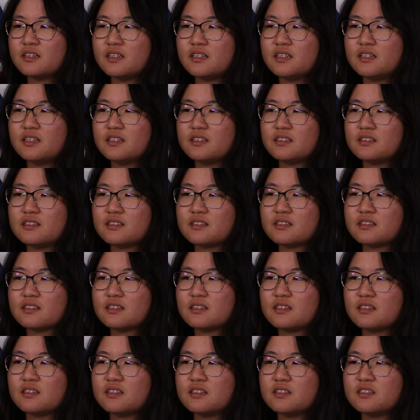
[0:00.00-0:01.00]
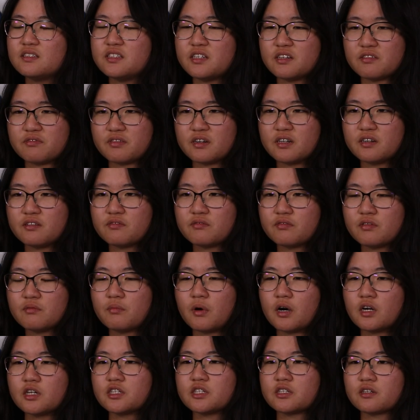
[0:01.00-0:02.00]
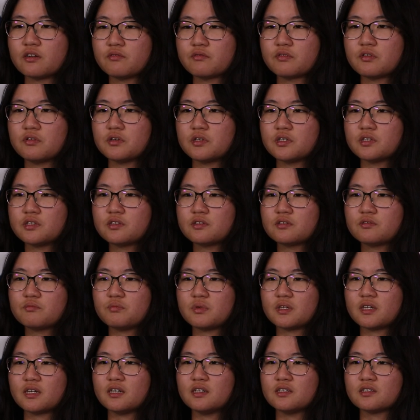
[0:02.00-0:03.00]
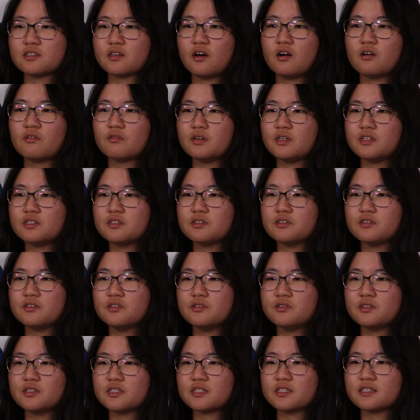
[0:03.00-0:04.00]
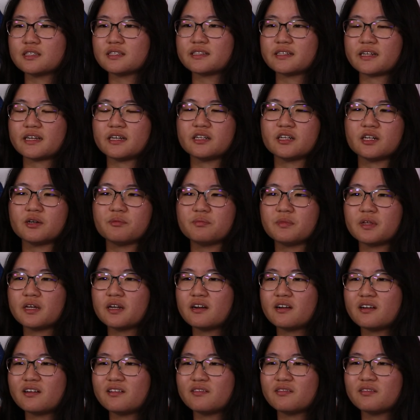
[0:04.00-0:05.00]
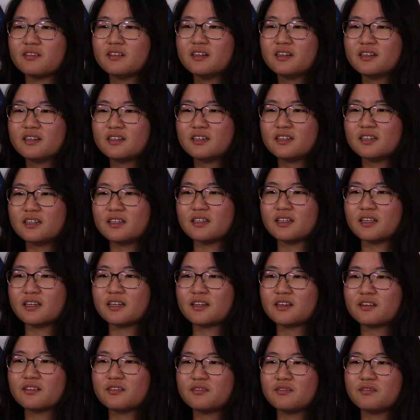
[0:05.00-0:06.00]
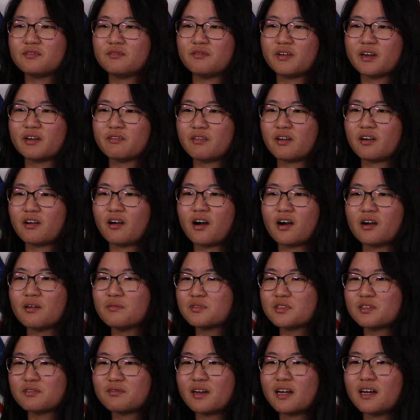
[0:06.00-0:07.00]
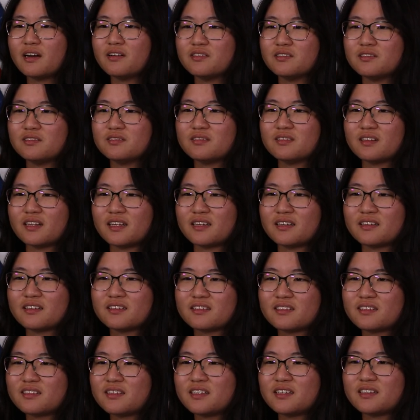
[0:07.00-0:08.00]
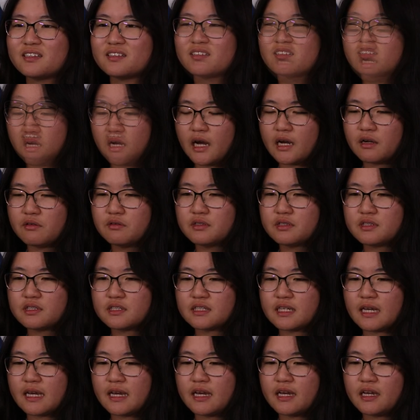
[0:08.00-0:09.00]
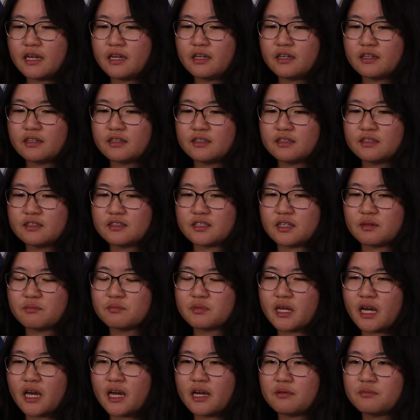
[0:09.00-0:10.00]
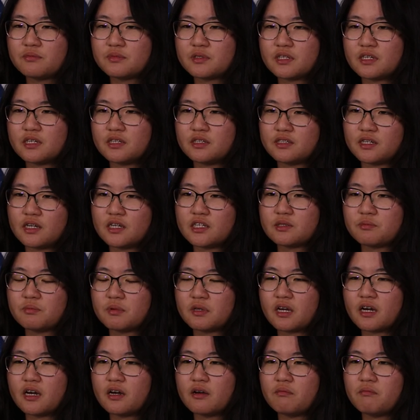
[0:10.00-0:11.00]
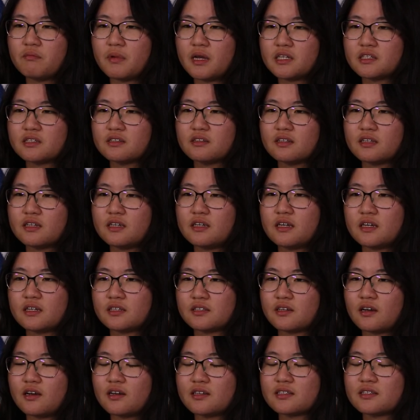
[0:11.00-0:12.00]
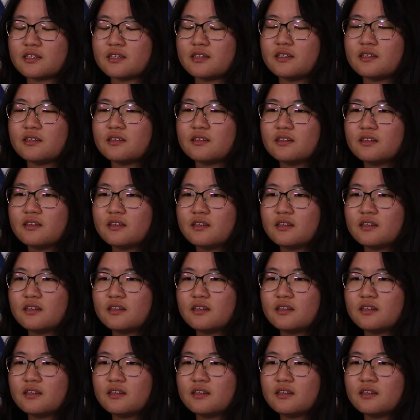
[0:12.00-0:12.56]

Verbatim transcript: it's different from marching, of course, because all we do is just stand up there and like wave our arms around. Like, I would say sometimes it does become mentally exhausting,